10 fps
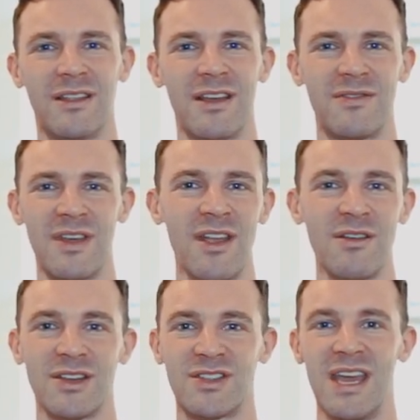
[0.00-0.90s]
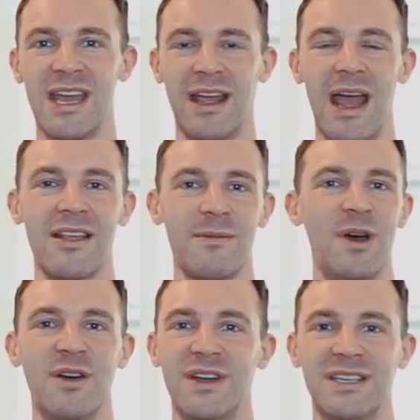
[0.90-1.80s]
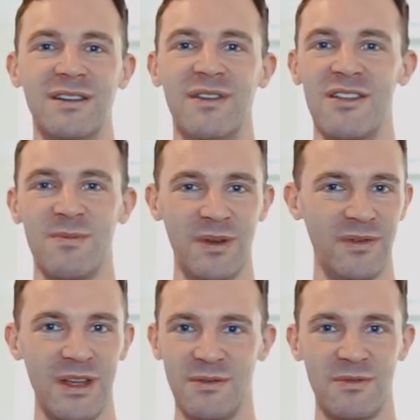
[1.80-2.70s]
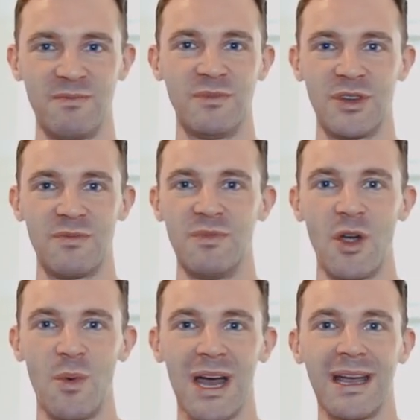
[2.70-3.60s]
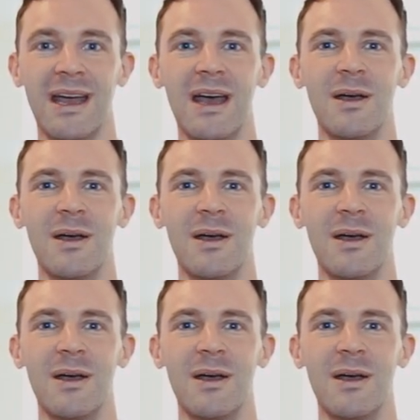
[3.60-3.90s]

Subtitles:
there's no such thing as a perfect investment. There's just no way.